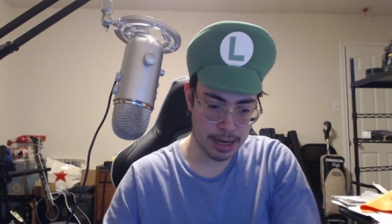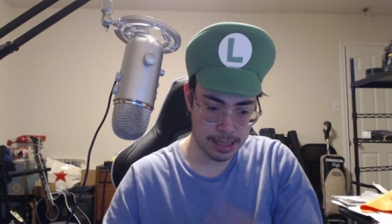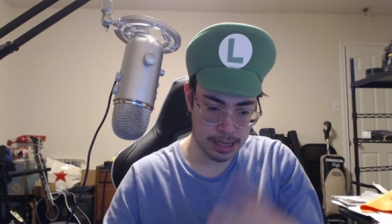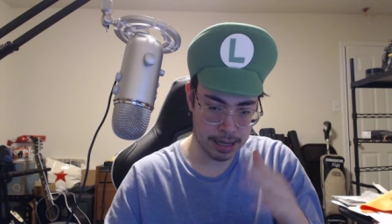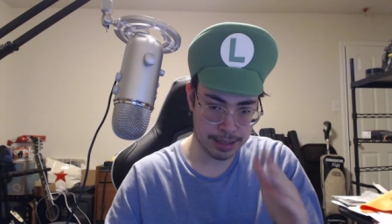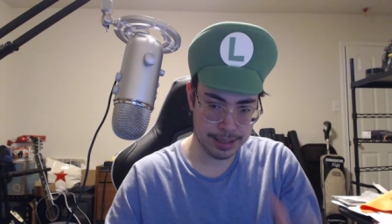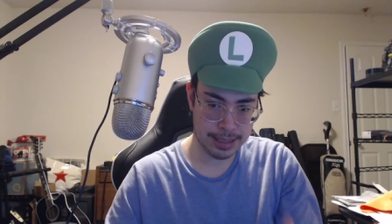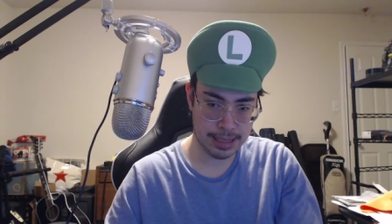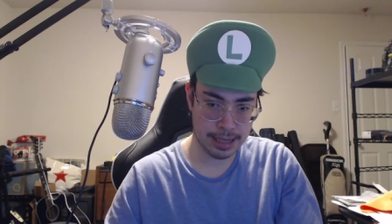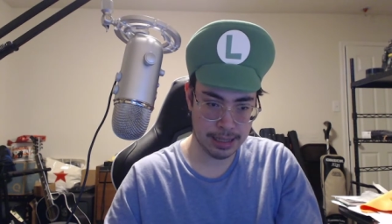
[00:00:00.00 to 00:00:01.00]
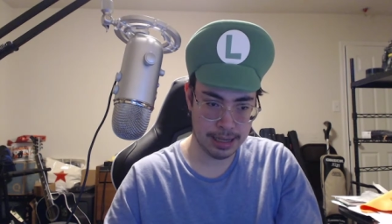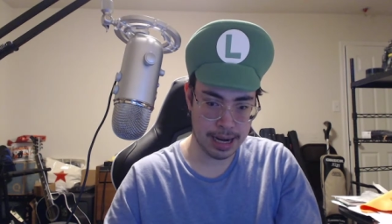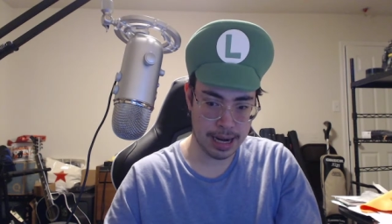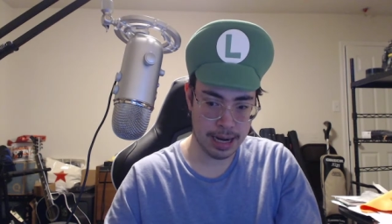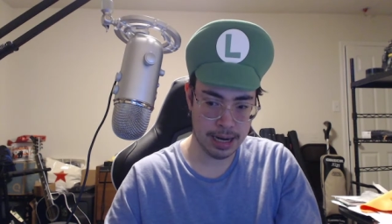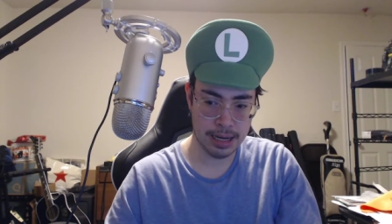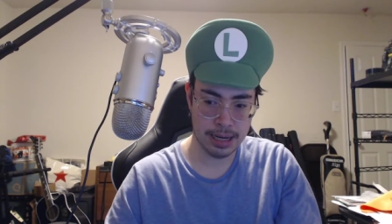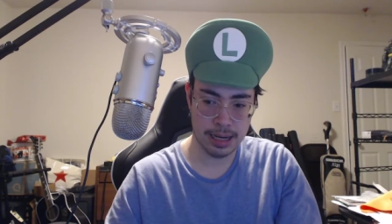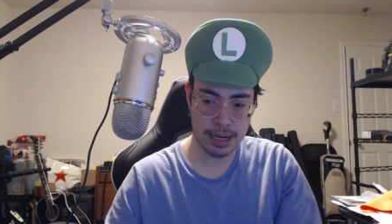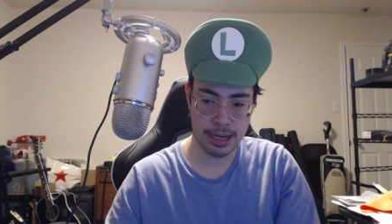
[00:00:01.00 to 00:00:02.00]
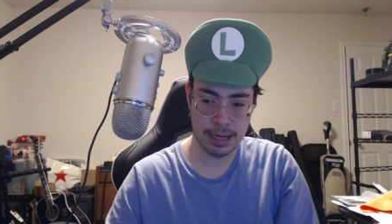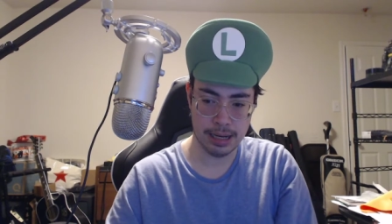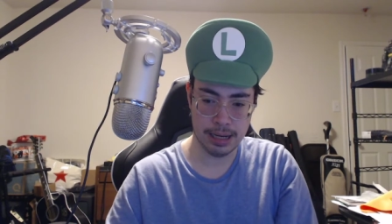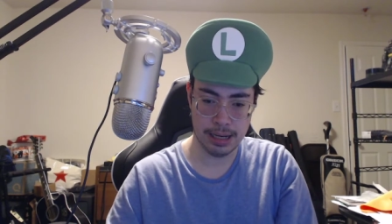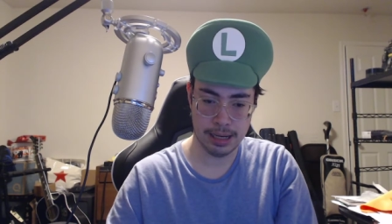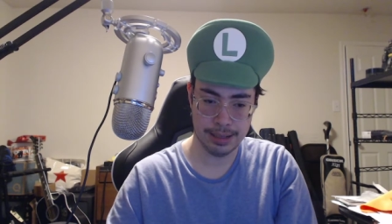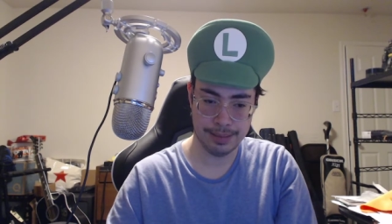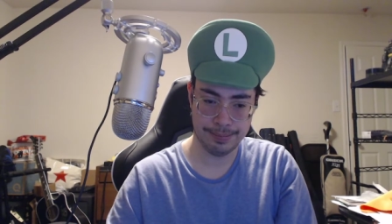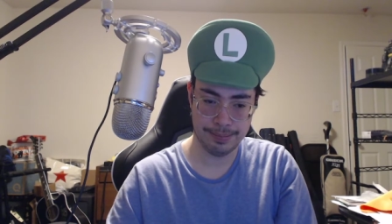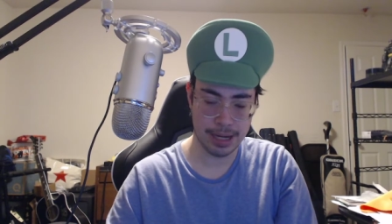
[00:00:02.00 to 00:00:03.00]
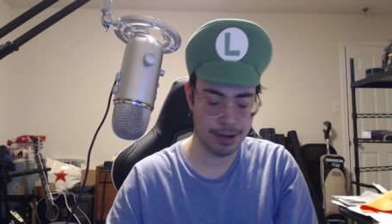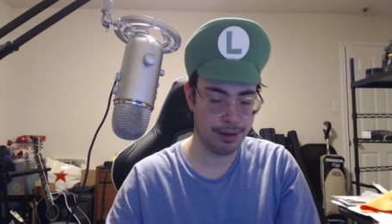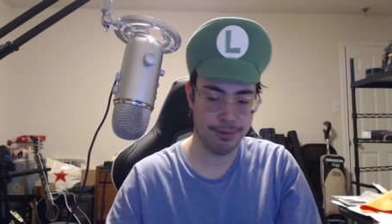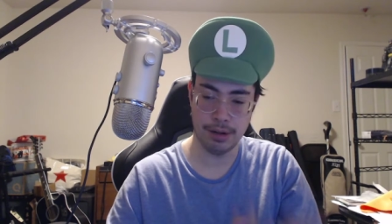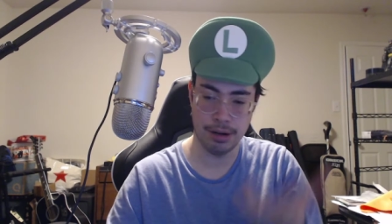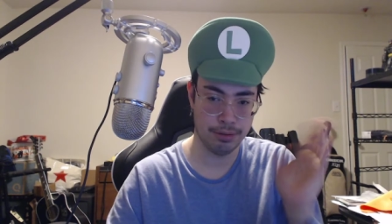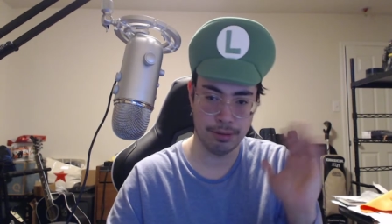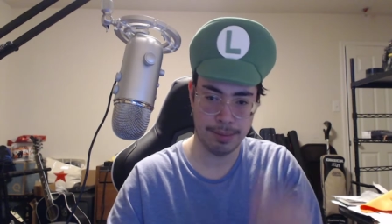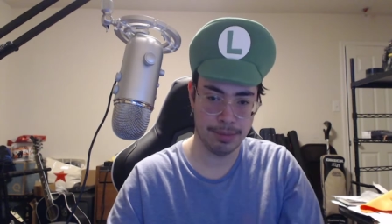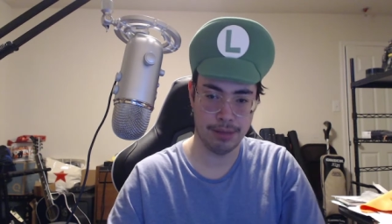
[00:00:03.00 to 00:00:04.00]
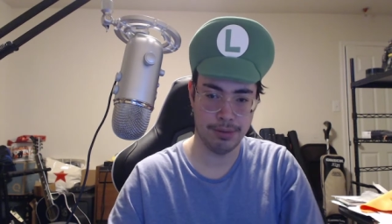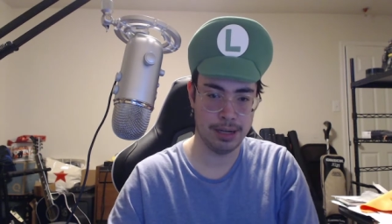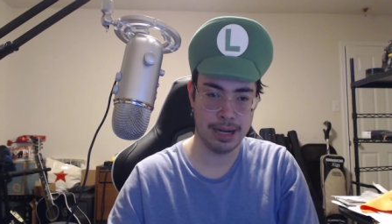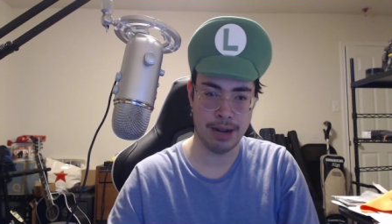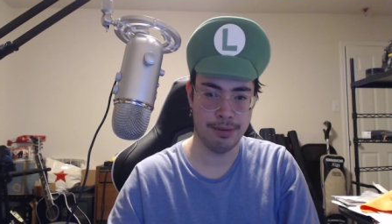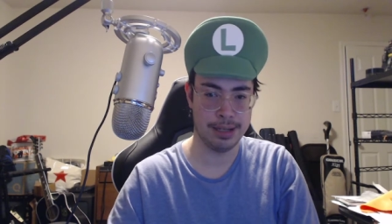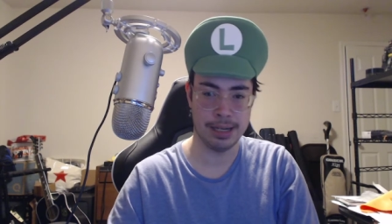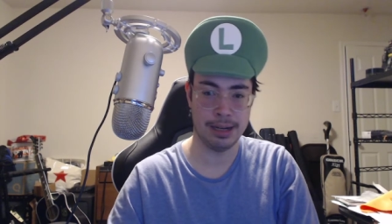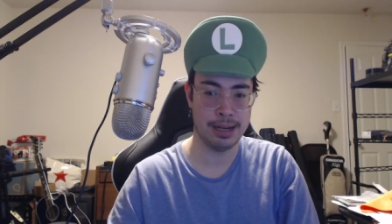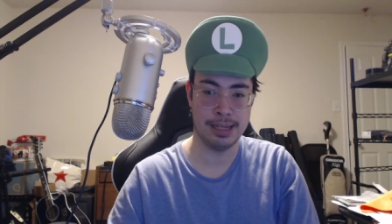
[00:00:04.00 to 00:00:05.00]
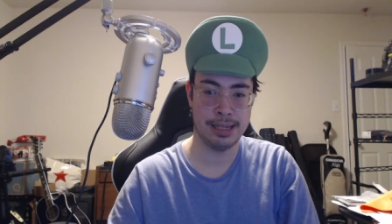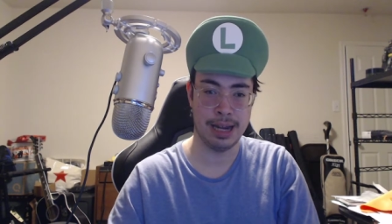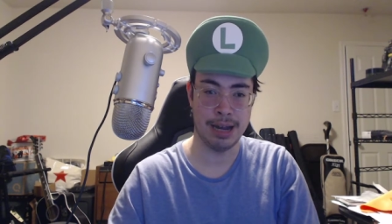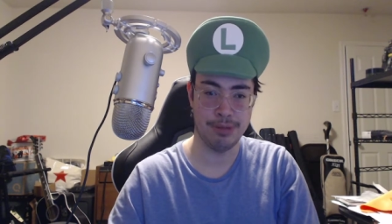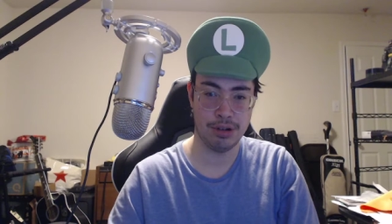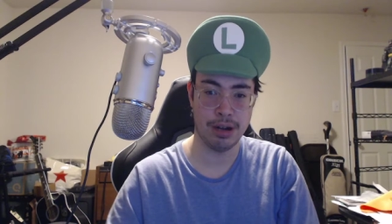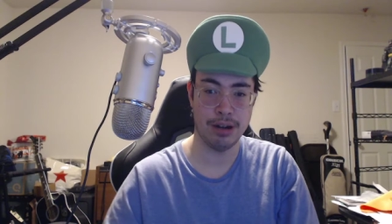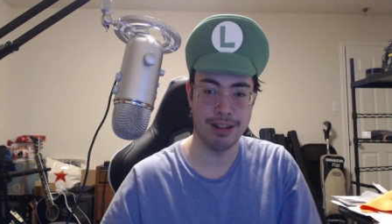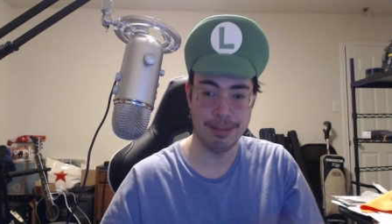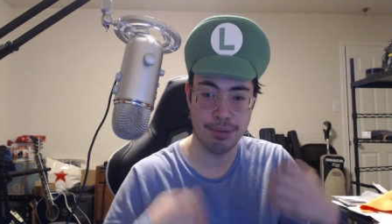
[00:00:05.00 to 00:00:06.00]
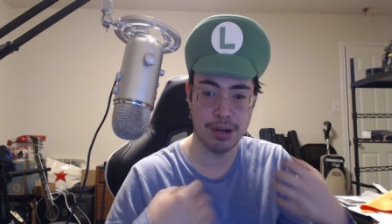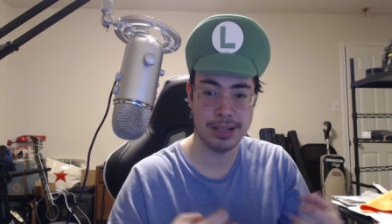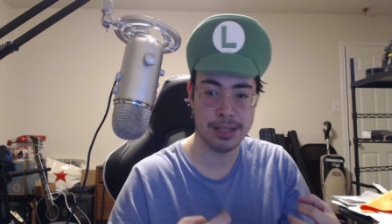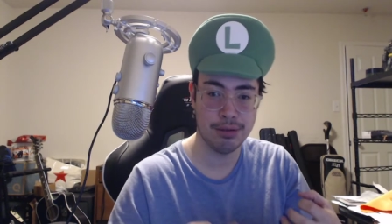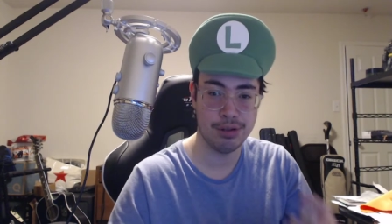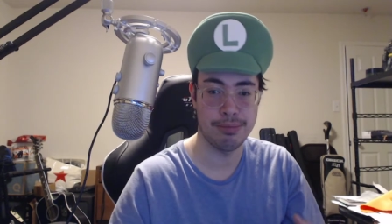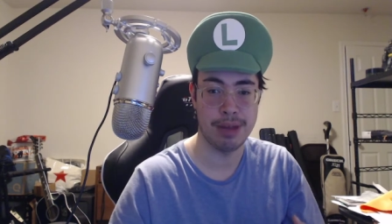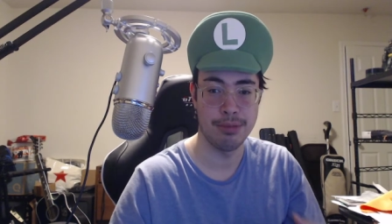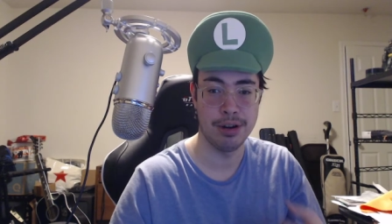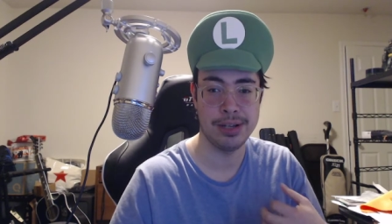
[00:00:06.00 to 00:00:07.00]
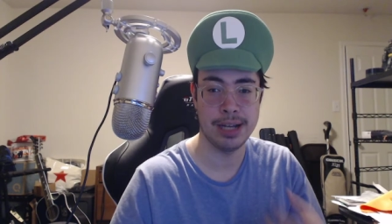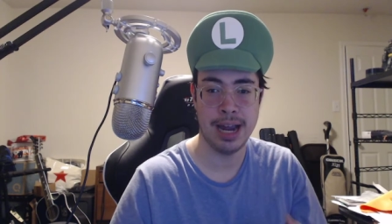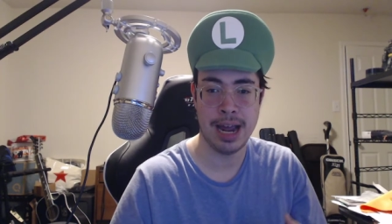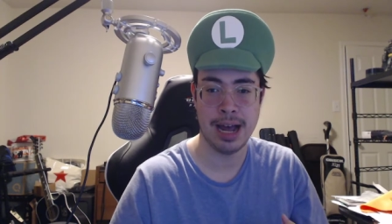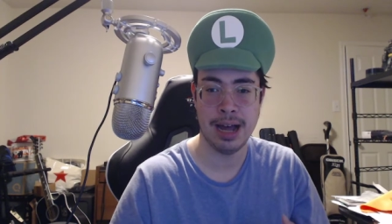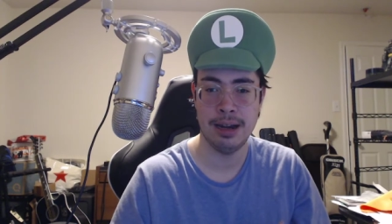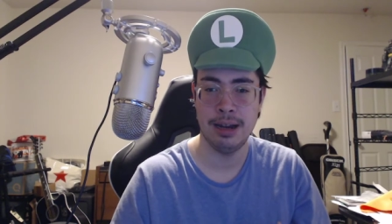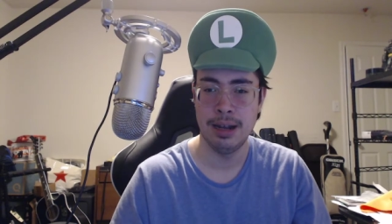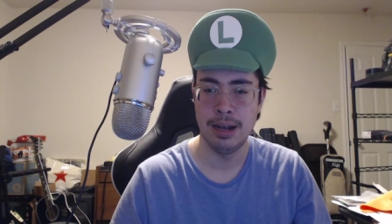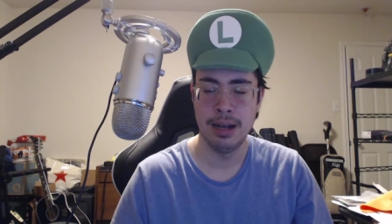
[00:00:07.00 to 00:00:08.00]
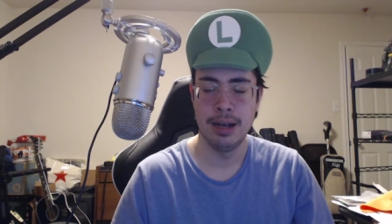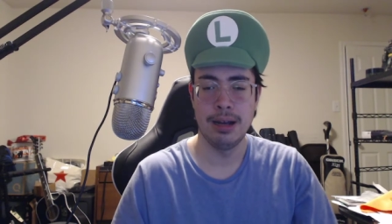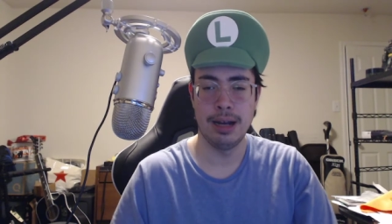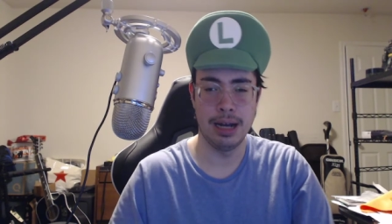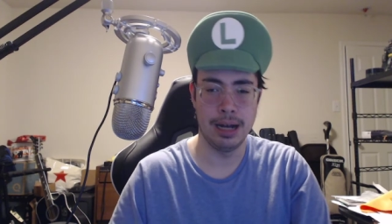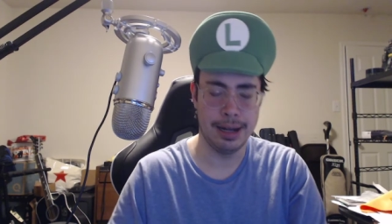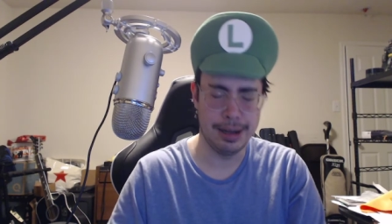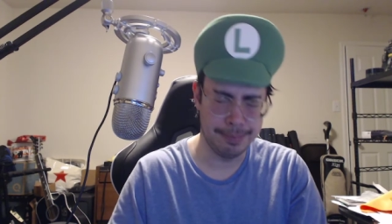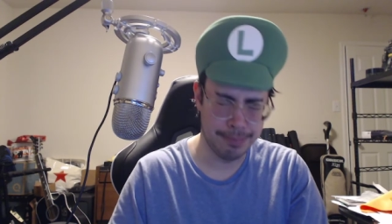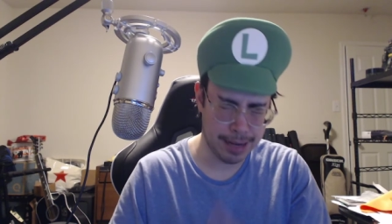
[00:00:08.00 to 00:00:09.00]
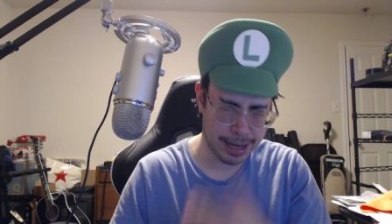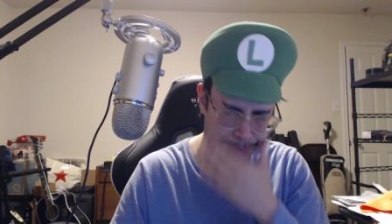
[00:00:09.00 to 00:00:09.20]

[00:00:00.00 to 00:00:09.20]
on Sunday, uh, I don't remember what day it was because see I'm trying to repress those memories I had, uh, but